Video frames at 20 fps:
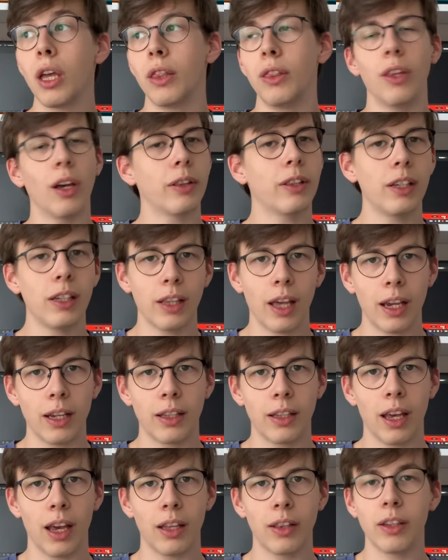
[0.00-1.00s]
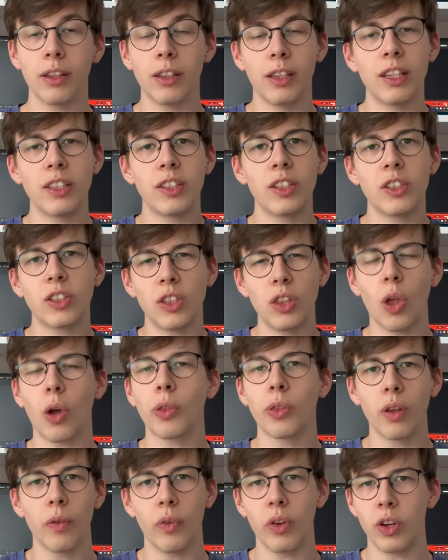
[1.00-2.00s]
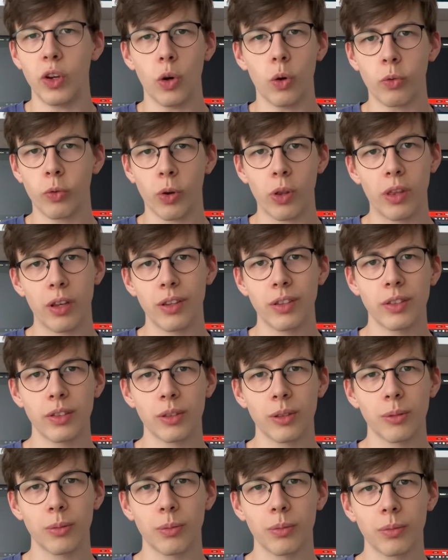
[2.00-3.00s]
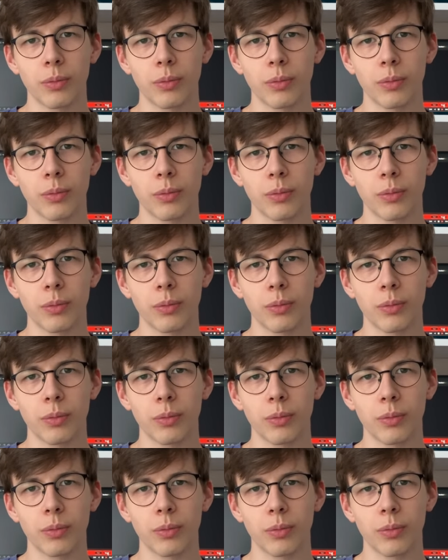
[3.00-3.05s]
nothing like that. This is not the video for this.